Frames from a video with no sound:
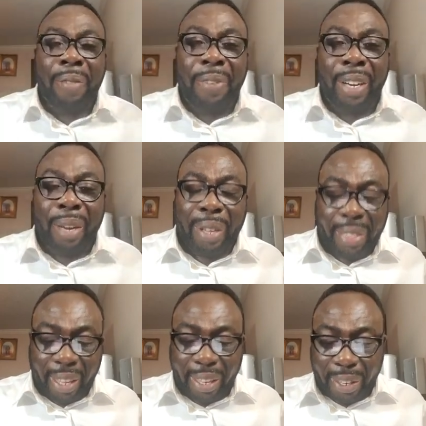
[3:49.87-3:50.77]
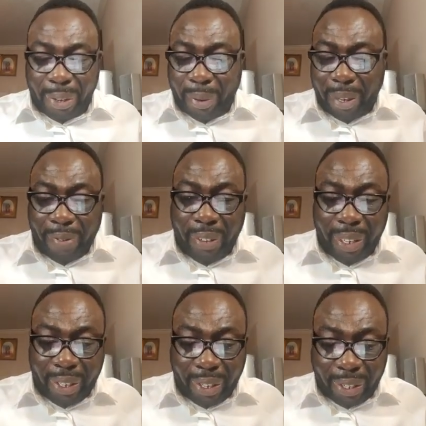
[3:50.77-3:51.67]
Father, we thank you, we
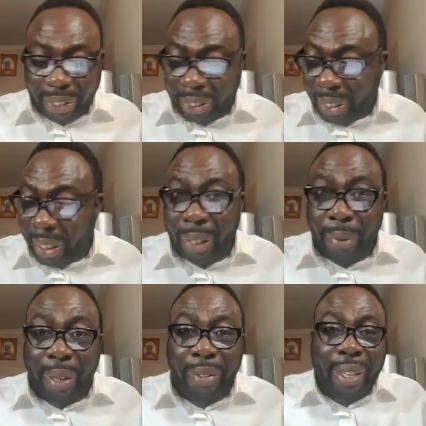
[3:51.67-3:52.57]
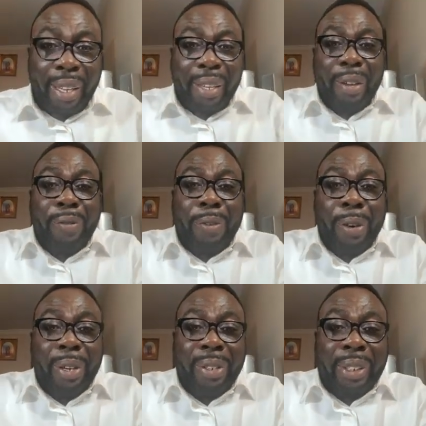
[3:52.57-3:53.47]
thank you, we thank you
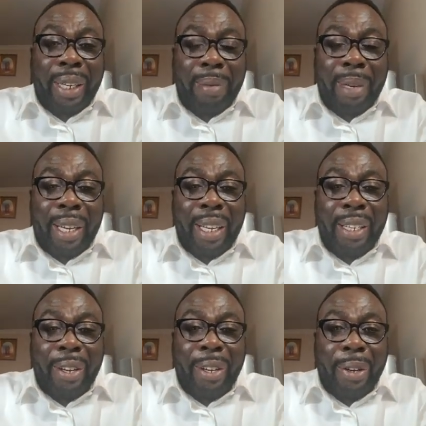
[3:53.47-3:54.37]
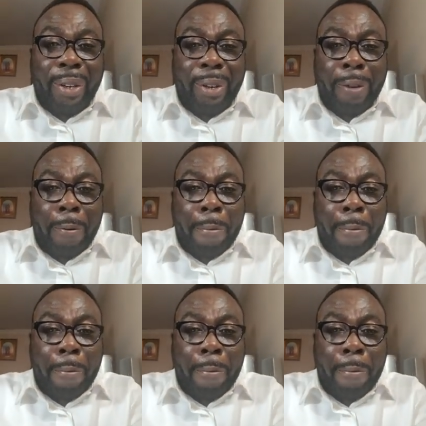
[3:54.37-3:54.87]
for your shed blood. Oh,